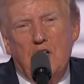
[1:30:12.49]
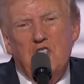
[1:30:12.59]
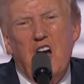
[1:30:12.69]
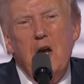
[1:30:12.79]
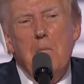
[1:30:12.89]

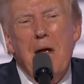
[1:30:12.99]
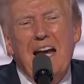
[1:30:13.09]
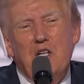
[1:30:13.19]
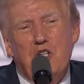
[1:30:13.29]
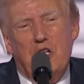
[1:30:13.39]
it's
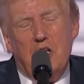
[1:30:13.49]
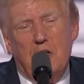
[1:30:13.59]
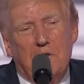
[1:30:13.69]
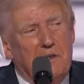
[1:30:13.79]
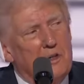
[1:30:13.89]

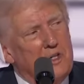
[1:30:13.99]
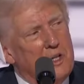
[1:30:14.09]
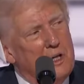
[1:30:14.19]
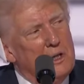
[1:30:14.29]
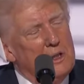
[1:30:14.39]
unmatched
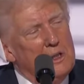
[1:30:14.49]
devotion.